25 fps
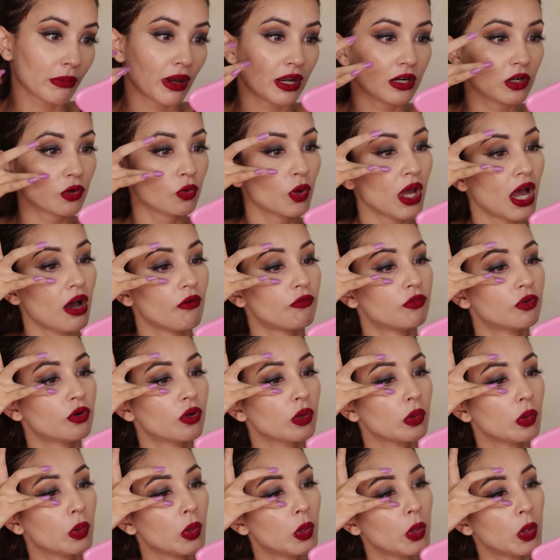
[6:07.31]
I do have
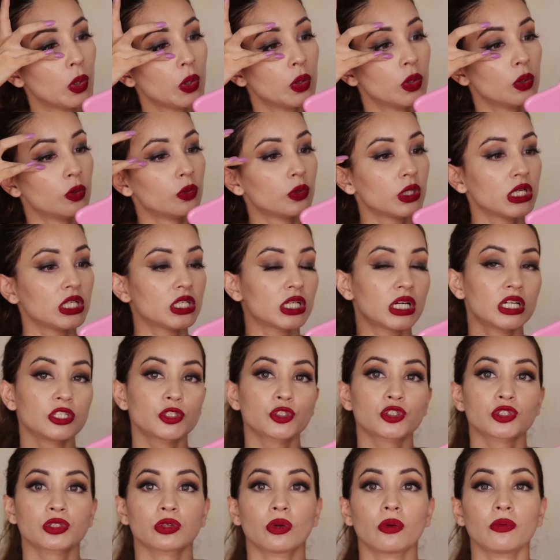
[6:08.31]
to
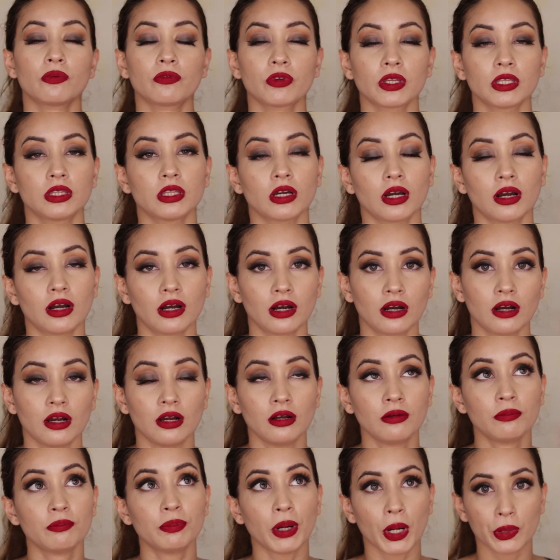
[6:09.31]
retouch with a
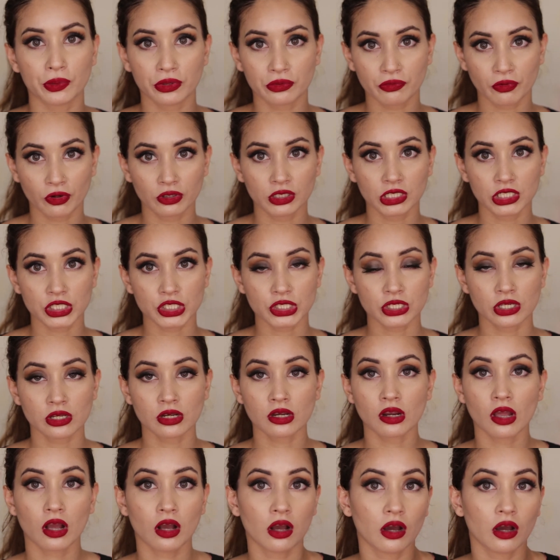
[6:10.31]
powder foundation,